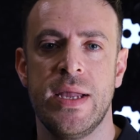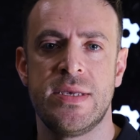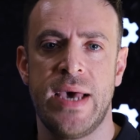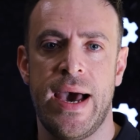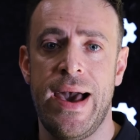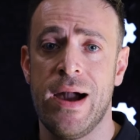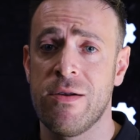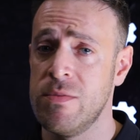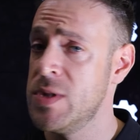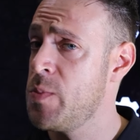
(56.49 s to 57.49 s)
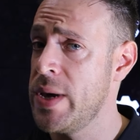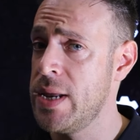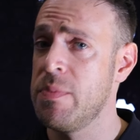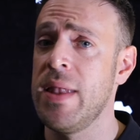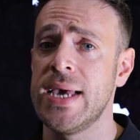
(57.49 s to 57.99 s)
it's our algorithm that's
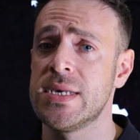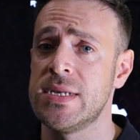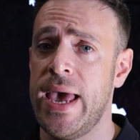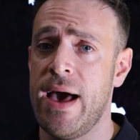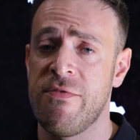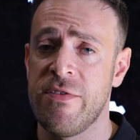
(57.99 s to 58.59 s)
been in place now